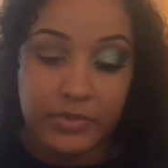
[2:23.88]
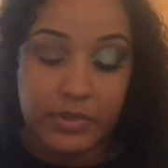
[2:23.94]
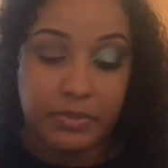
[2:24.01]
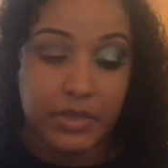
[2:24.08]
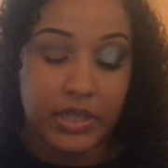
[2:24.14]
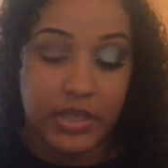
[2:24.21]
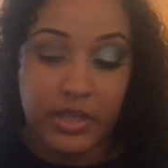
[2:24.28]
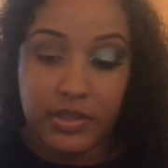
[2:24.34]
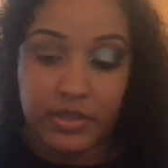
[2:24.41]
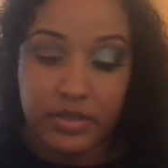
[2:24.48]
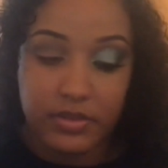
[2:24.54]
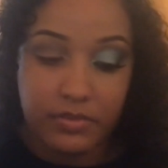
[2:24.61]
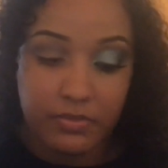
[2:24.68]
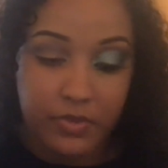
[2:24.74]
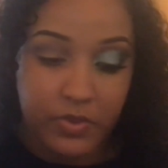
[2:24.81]
Let me get
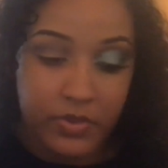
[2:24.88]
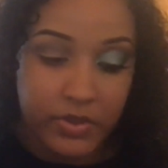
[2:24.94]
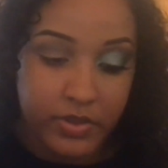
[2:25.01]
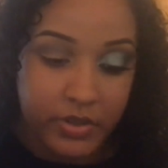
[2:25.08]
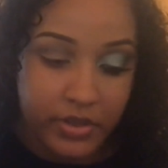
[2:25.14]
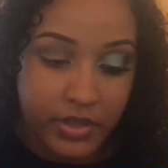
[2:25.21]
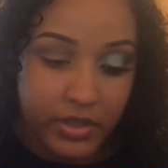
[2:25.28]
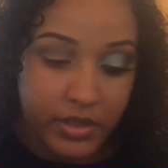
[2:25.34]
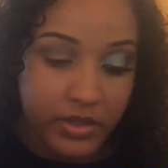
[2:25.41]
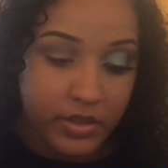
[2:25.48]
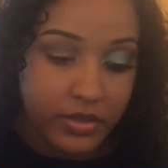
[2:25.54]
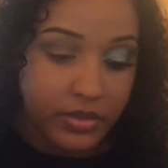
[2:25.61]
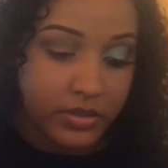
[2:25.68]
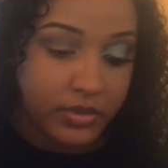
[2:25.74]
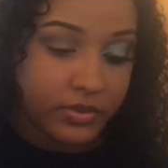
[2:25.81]
some more here.